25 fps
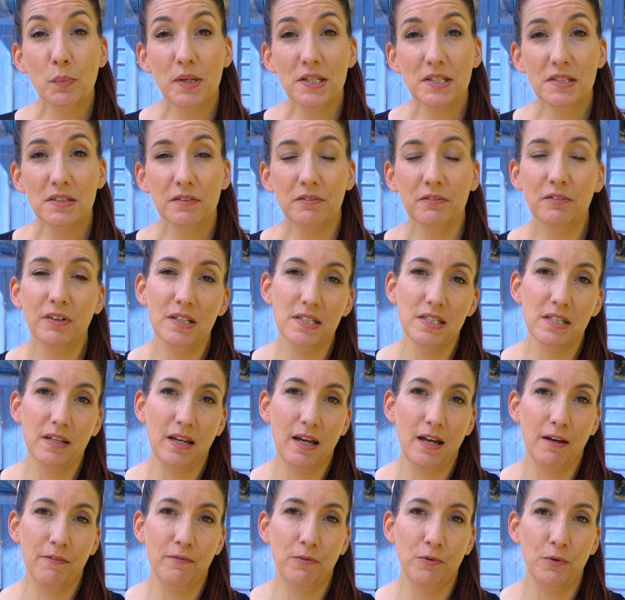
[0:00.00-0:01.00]
pieces of advice I
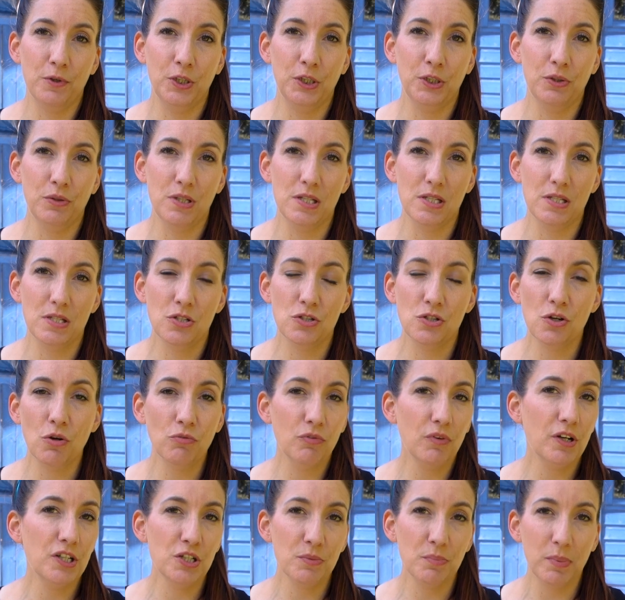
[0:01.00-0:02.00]
have for you is
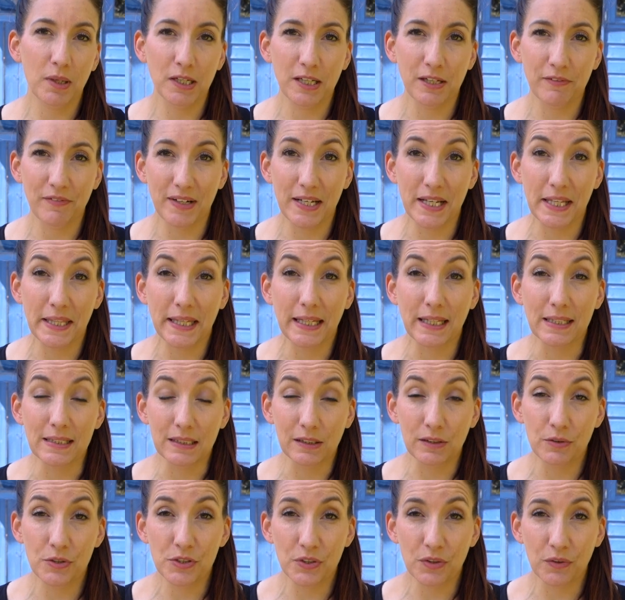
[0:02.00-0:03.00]
don't ride your bike if anything is
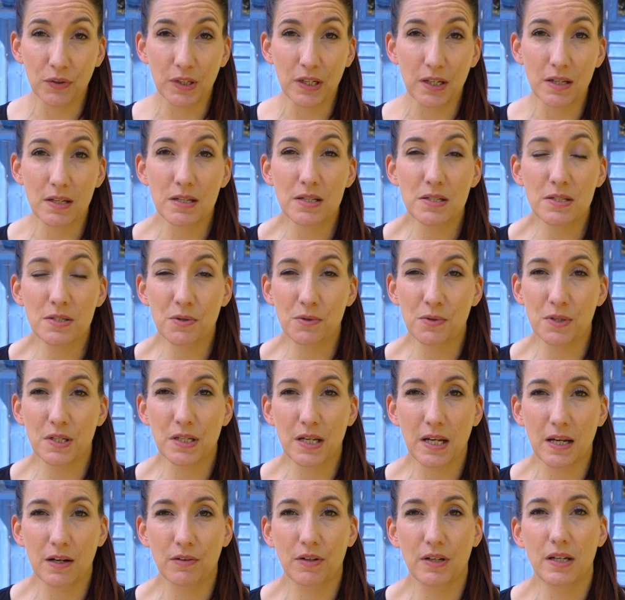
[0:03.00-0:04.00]
loose on it. Sort
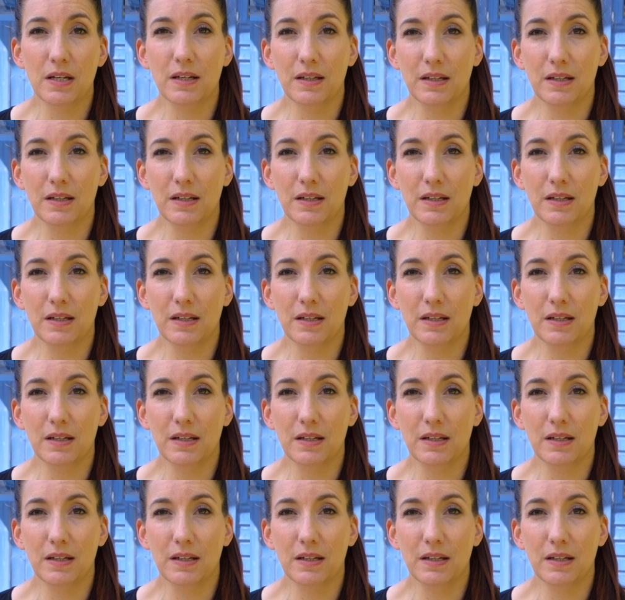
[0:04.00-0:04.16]
it out.